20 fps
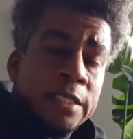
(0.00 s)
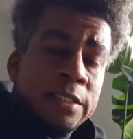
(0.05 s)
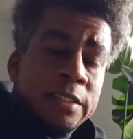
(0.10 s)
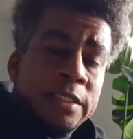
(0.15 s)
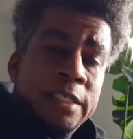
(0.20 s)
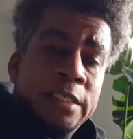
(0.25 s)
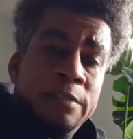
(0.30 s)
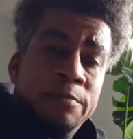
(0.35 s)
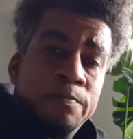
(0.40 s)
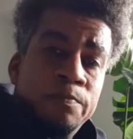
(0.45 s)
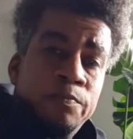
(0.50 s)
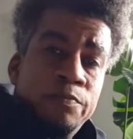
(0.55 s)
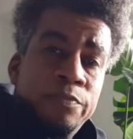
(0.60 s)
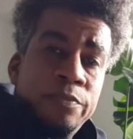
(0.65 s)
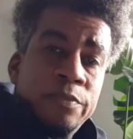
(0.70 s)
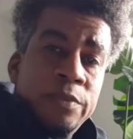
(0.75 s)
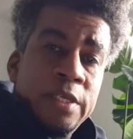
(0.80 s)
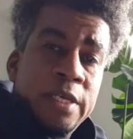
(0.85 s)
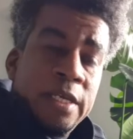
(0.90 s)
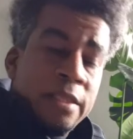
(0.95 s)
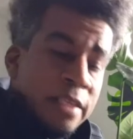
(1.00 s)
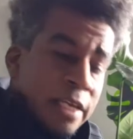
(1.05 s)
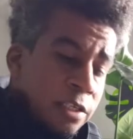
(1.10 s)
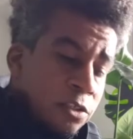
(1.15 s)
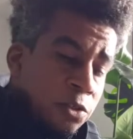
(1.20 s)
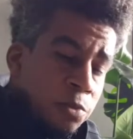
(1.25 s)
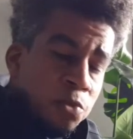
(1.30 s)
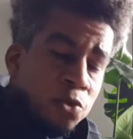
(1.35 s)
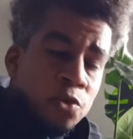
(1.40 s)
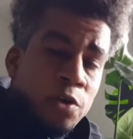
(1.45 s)
I said, hit that
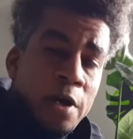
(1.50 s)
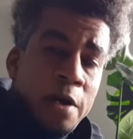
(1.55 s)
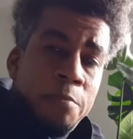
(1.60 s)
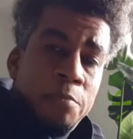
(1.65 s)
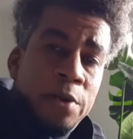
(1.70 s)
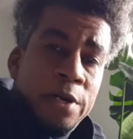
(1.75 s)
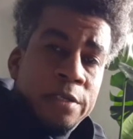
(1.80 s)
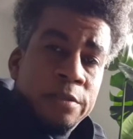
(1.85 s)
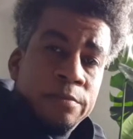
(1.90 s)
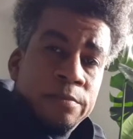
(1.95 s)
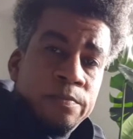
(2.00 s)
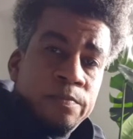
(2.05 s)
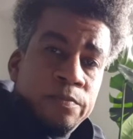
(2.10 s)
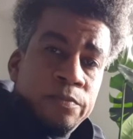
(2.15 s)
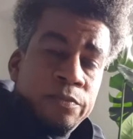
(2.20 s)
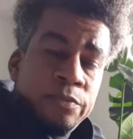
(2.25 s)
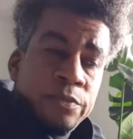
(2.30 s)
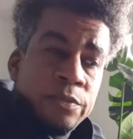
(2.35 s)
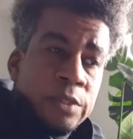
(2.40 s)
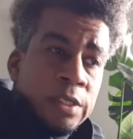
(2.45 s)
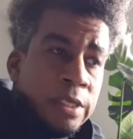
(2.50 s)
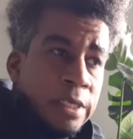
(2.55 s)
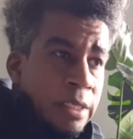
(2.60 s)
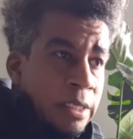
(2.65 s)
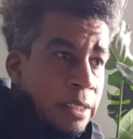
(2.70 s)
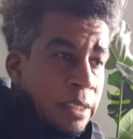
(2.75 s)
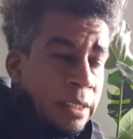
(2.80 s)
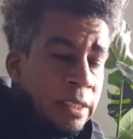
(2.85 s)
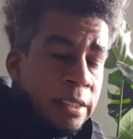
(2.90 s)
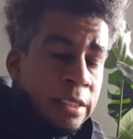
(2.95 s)
subscribe button,
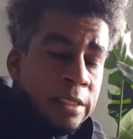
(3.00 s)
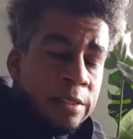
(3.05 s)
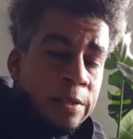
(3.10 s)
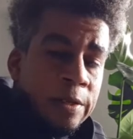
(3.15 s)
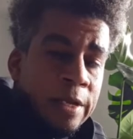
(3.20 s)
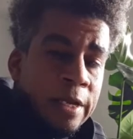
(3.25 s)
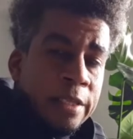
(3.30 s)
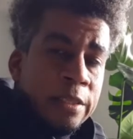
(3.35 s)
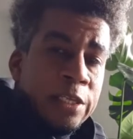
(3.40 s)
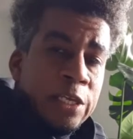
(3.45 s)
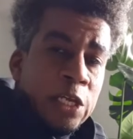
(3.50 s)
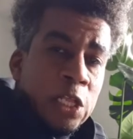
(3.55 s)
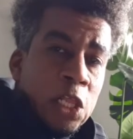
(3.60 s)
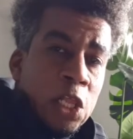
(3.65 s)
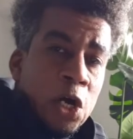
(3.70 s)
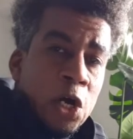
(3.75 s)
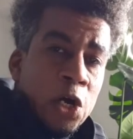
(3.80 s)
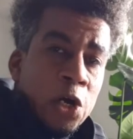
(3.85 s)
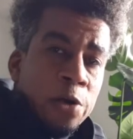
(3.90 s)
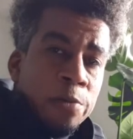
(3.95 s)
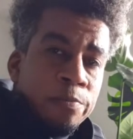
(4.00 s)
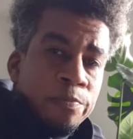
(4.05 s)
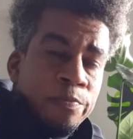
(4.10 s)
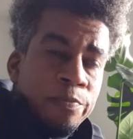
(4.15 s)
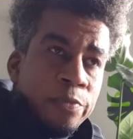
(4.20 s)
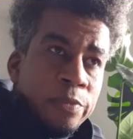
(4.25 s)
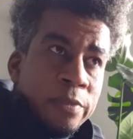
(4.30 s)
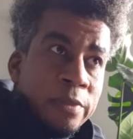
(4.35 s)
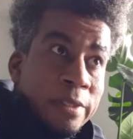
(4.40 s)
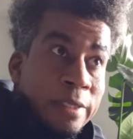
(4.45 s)
hit the alarm,
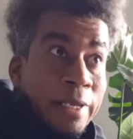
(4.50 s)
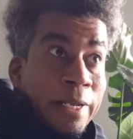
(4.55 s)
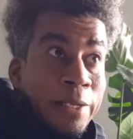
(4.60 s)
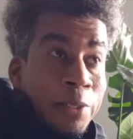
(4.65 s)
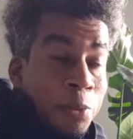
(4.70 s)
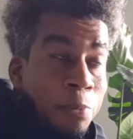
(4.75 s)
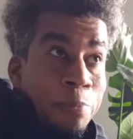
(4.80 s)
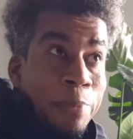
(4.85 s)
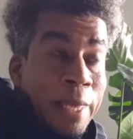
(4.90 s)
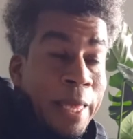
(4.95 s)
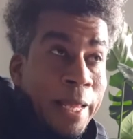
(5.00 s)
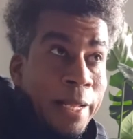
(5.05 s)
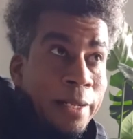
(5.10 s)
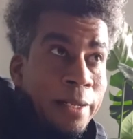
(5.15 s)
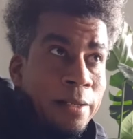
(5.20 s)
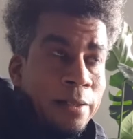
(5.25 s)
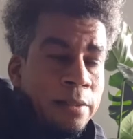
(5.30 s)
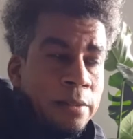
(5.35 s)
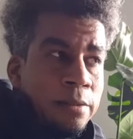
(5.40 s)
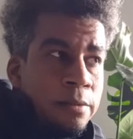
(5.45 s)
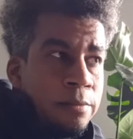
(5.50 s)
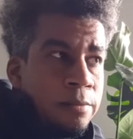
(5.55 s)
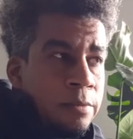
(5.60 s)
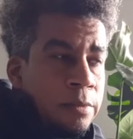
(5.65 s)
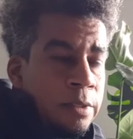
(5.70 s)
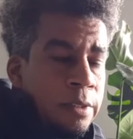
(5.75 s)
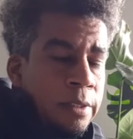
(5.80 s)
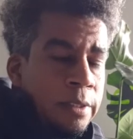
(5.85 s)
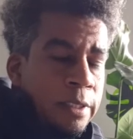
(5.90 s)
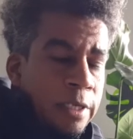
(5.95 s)
the little bell,
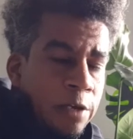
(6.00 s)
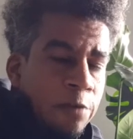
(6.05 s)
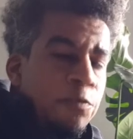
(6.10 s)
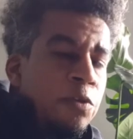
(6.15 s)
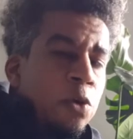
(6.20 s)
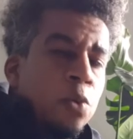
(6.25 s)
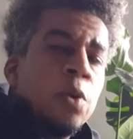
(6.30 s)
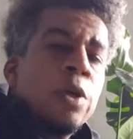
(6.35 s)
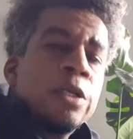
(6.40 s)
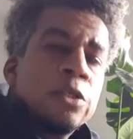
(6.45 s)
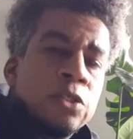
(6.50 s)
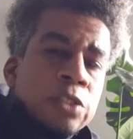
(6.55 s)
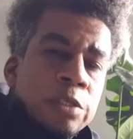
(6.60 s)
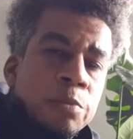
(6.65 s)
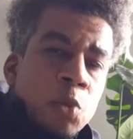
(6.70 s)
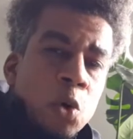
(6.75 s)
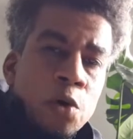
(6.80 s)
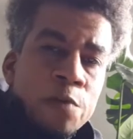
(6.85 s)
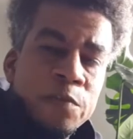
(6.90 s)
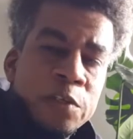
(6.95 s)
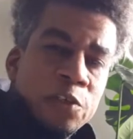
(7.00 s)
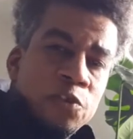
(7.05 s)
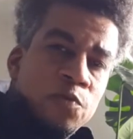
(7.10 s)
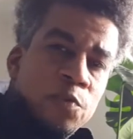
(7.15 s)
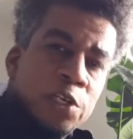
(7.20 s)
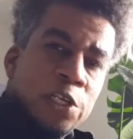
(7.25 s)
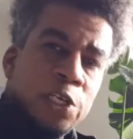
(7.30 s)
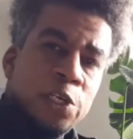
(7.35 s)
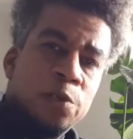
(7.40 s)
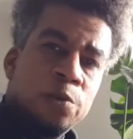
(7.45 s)
if you want to see more of these
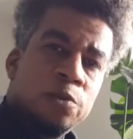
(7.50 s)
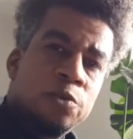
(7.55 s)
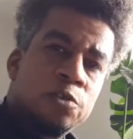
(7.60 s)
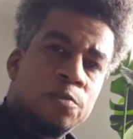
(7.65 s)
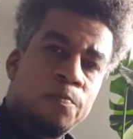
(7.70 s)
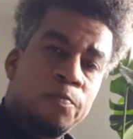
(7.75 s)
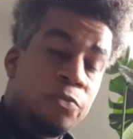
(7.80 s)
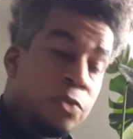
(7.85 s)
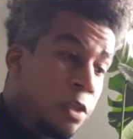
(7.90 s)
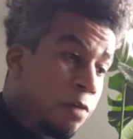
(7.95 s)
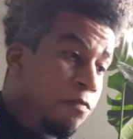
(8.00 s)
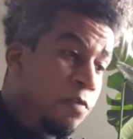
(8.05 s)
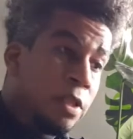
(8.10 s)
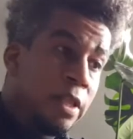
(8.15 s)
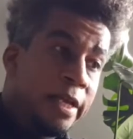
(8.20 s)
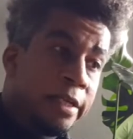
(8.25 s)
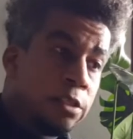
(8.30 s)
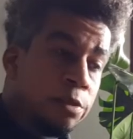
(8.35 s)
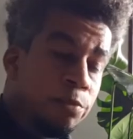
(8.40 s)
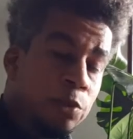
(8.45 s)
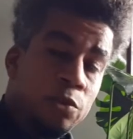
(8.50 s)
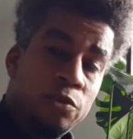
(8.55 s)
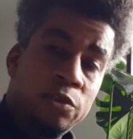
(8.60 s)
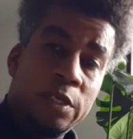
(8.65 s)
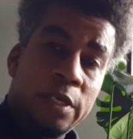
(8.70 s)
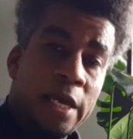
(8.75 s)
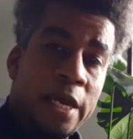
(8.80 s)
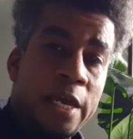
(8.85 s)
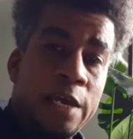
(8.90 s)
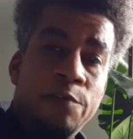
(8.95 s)
videos. If you like the
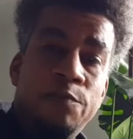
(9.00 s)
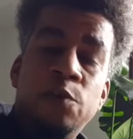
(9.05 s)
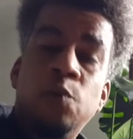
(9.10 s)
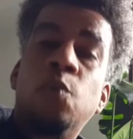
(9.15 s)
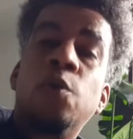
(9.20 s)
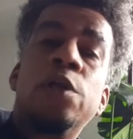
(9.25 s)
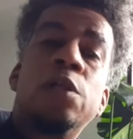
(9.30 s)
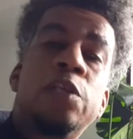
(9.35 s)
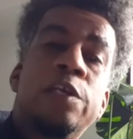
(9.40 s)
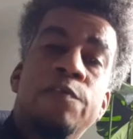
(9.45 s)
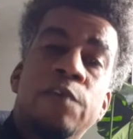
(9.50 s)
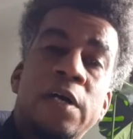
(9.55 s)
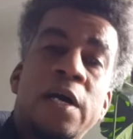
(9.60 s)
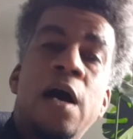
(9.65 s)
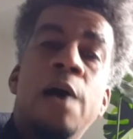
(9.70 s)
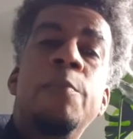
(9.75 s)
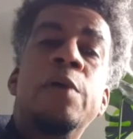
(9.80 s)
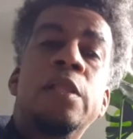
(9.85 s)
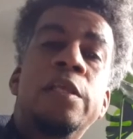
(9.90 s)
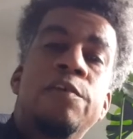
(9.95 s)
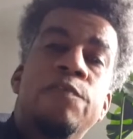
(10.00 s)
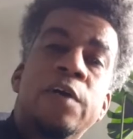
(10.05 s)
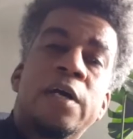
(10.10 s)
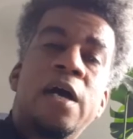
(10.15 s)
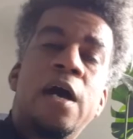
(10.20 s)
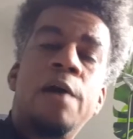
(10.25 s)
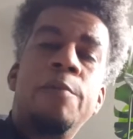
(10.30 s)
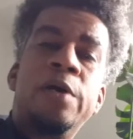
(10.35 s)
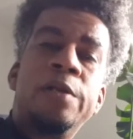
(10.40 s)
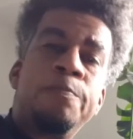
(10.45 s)
music, hey, if you want to leave a comment, leave a
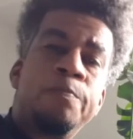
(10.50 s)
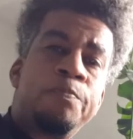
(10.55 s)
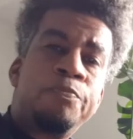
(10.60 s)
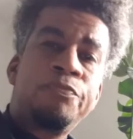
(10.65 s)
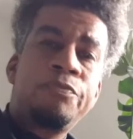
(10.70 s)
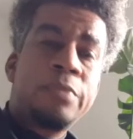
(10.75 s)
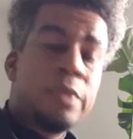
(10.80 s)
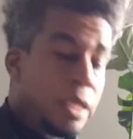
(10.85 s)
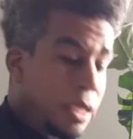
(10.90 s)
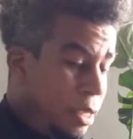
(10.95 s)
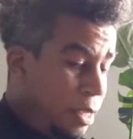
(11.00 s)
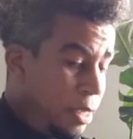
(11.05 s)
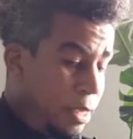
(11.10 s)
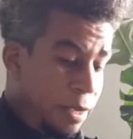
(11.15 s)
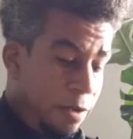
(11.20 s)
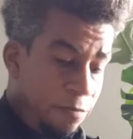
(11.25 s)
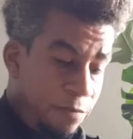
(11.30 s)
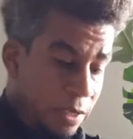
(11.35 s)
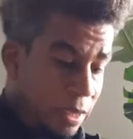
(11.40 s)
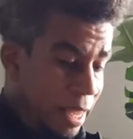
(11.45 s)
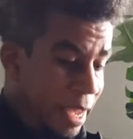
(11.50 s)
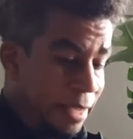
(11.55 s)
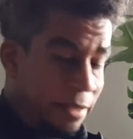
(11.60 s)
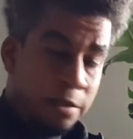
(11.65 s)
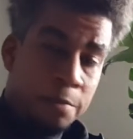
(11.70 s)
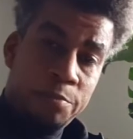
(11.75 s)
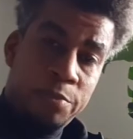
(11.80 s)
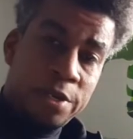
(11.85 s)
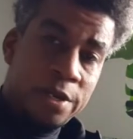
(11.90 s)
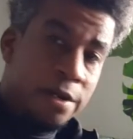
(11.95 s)
comment. If you like the
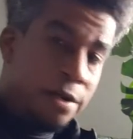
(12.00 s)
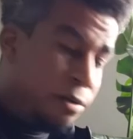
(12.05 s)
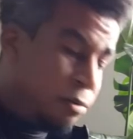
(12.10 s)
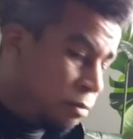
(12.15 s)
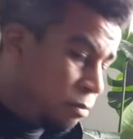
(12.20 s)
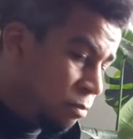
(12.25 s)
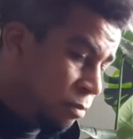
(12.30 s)
beer,